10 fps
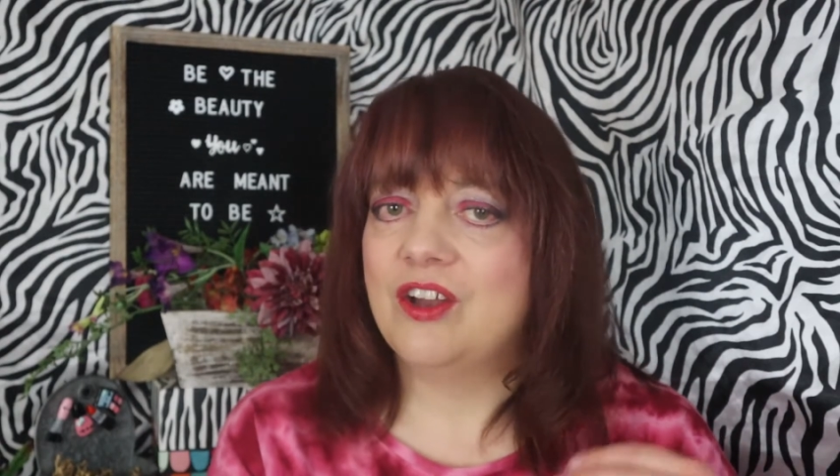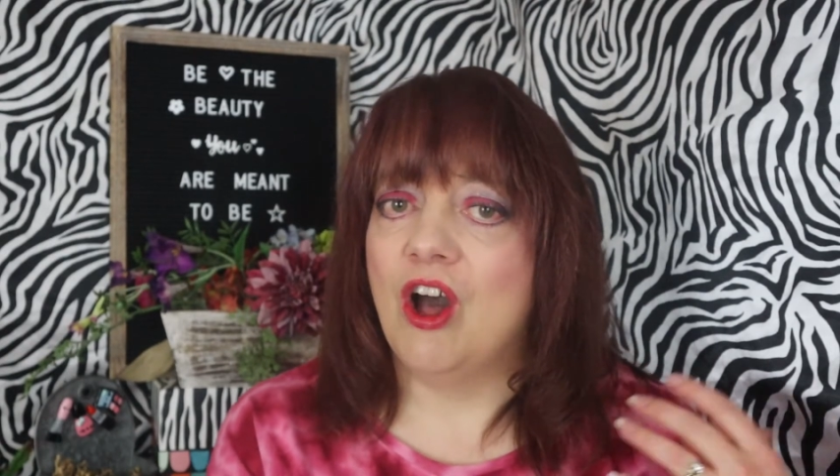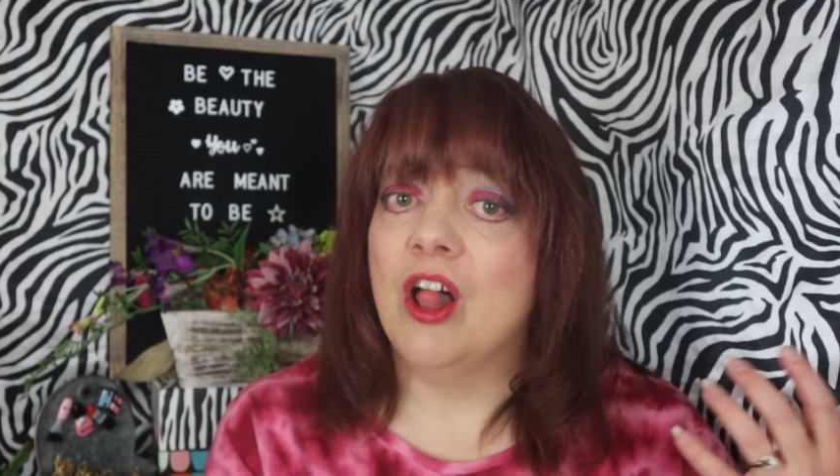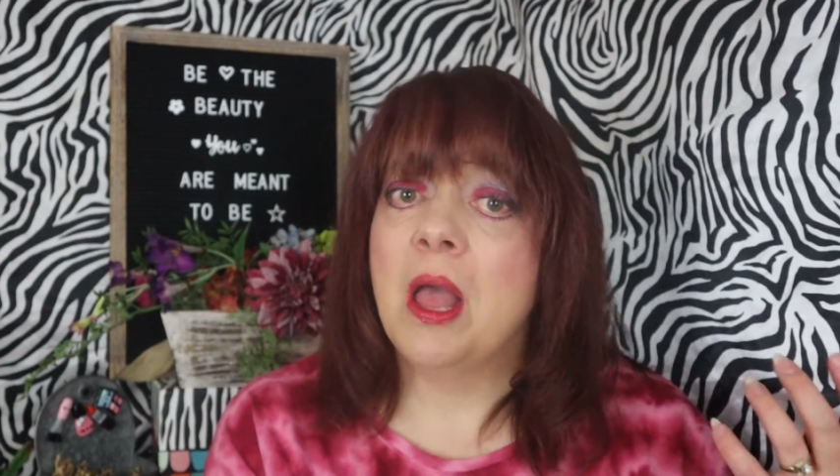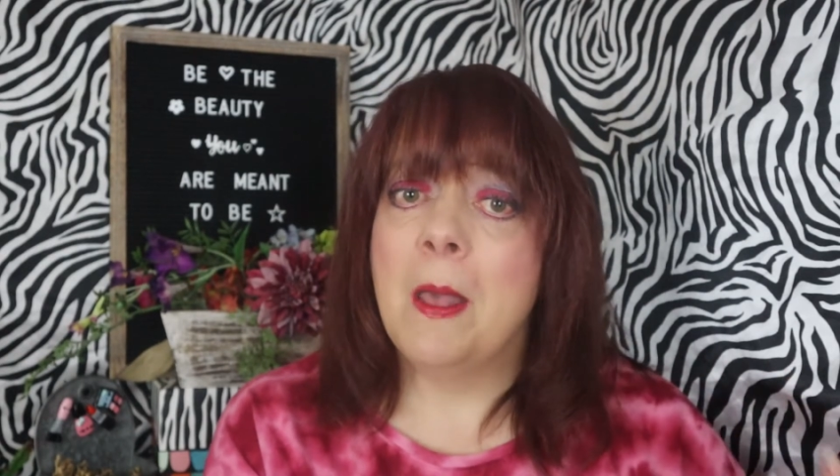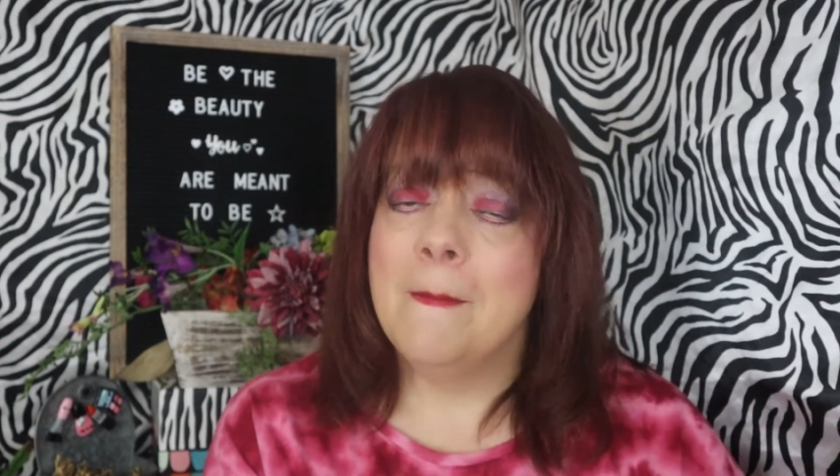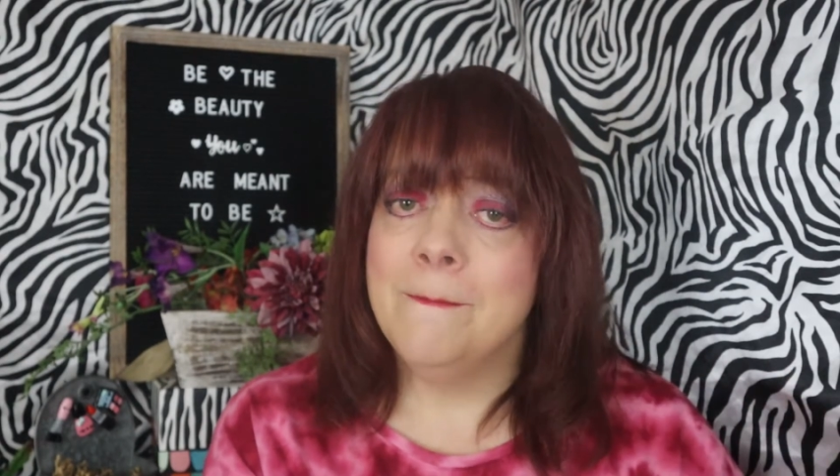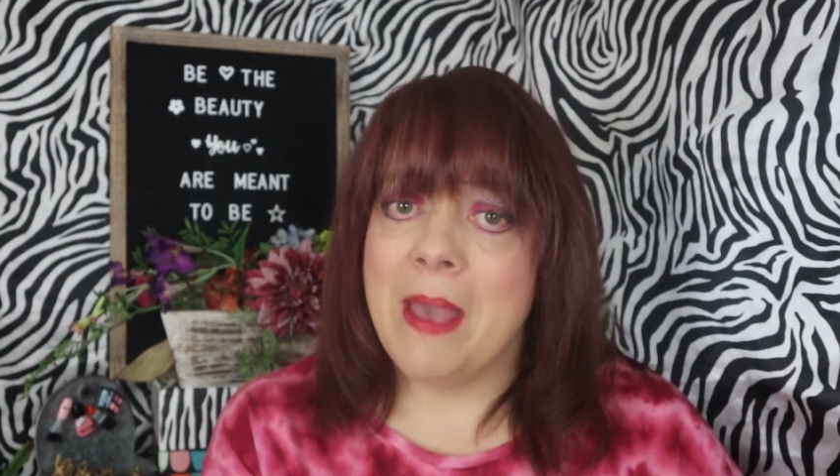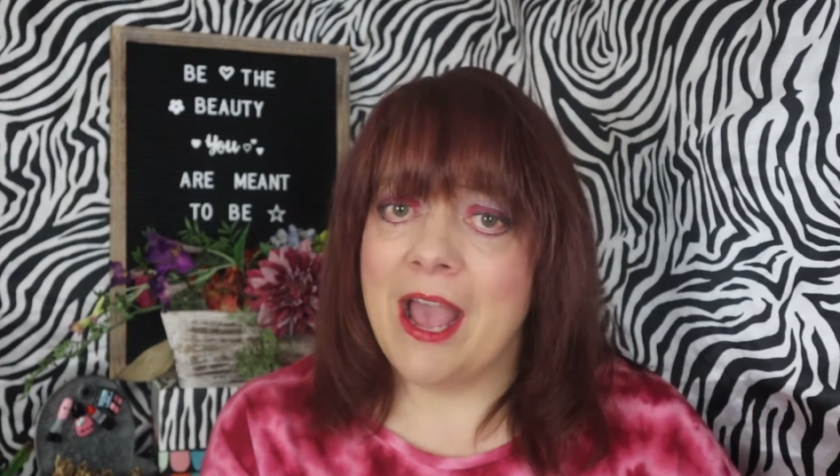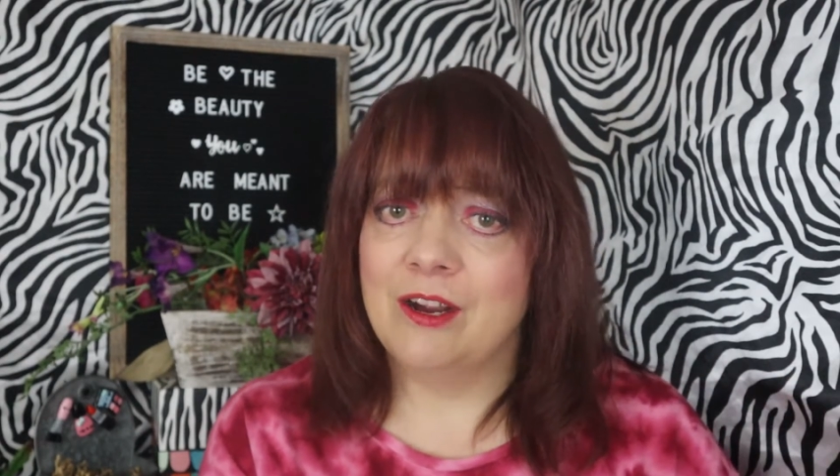call
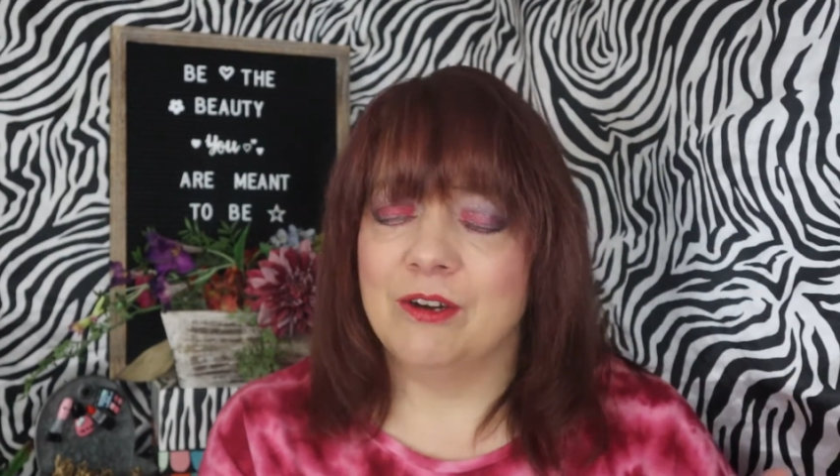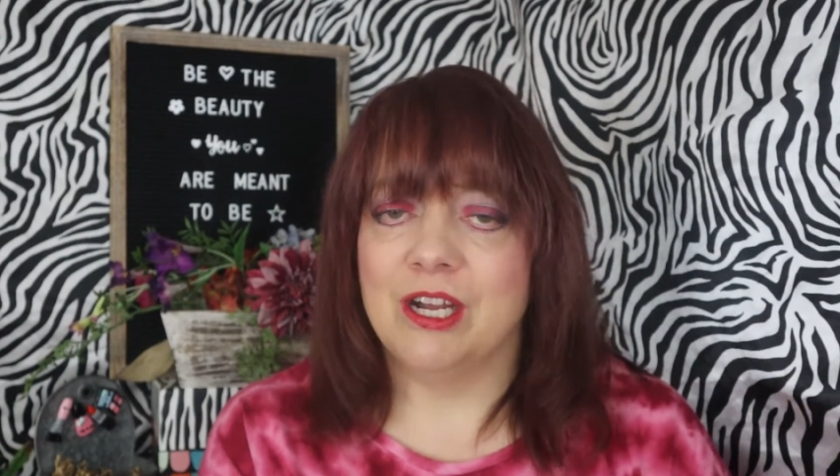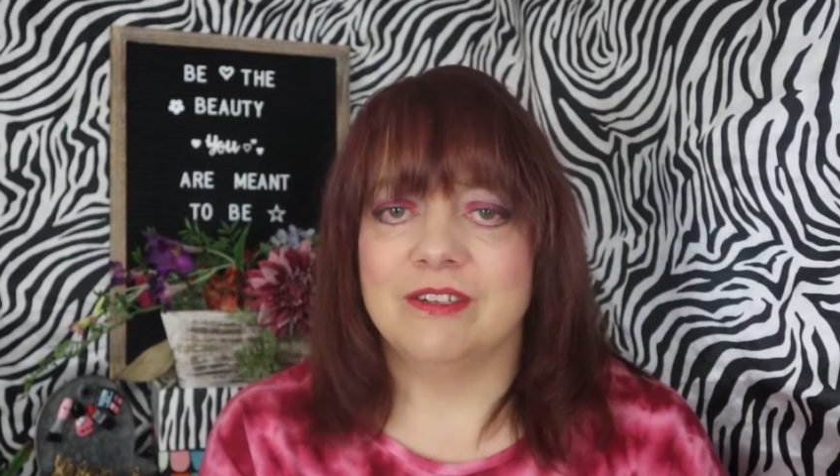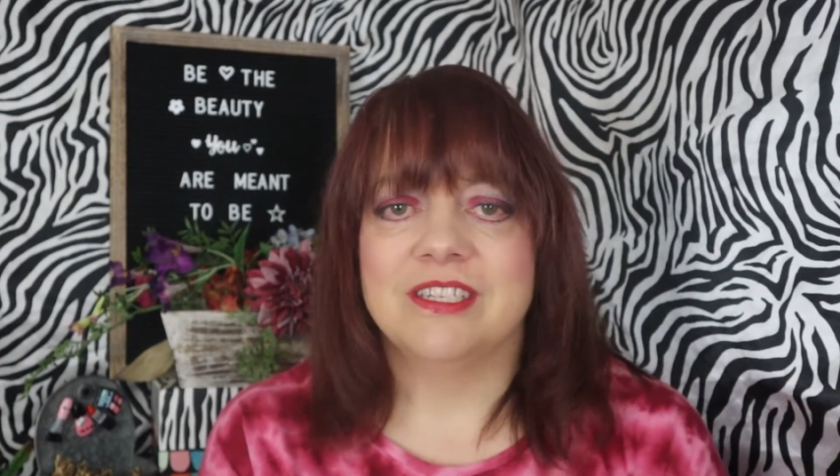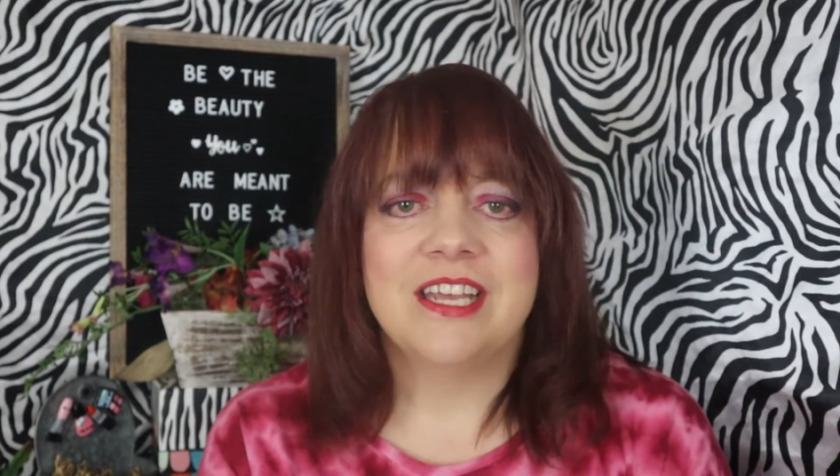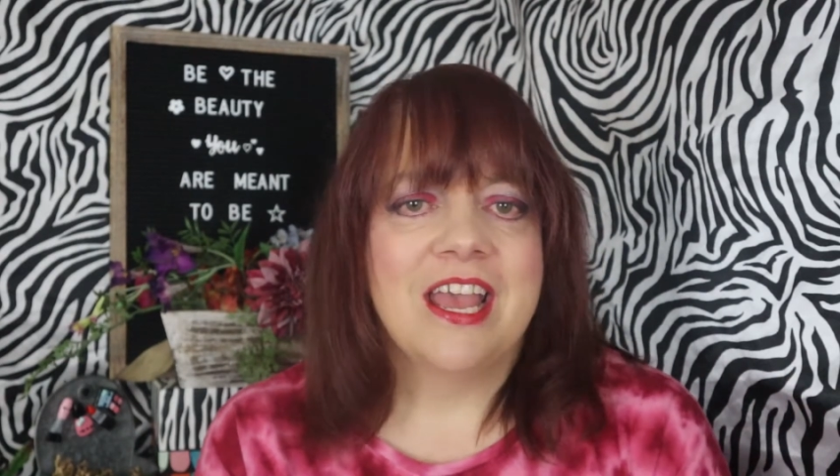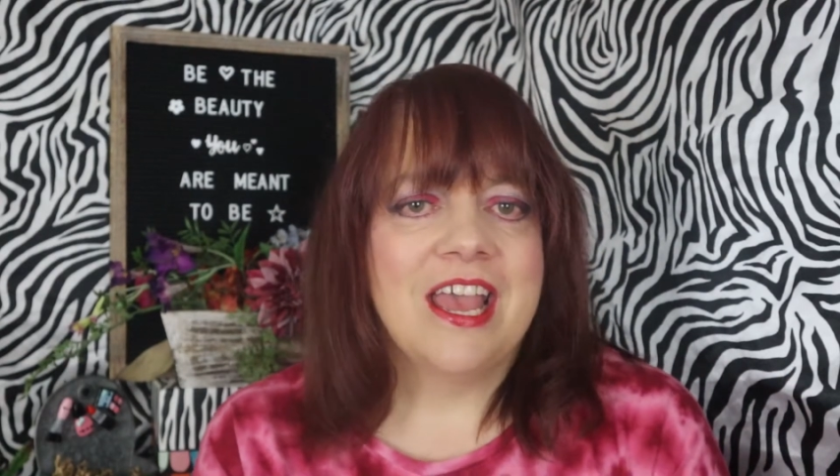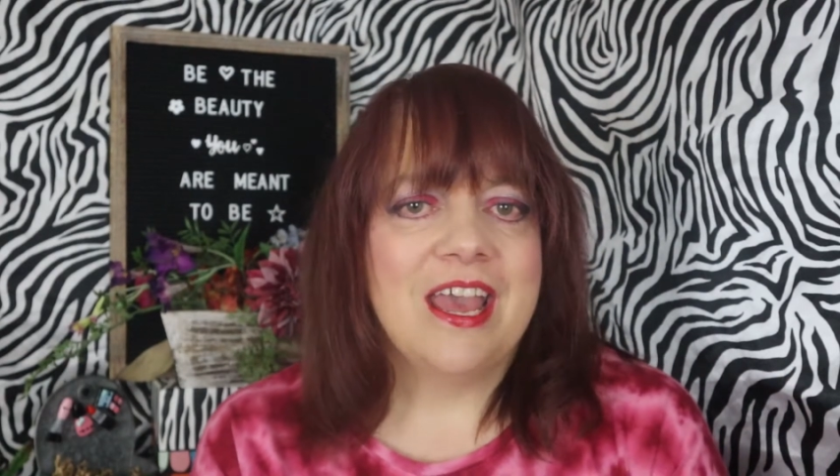macros,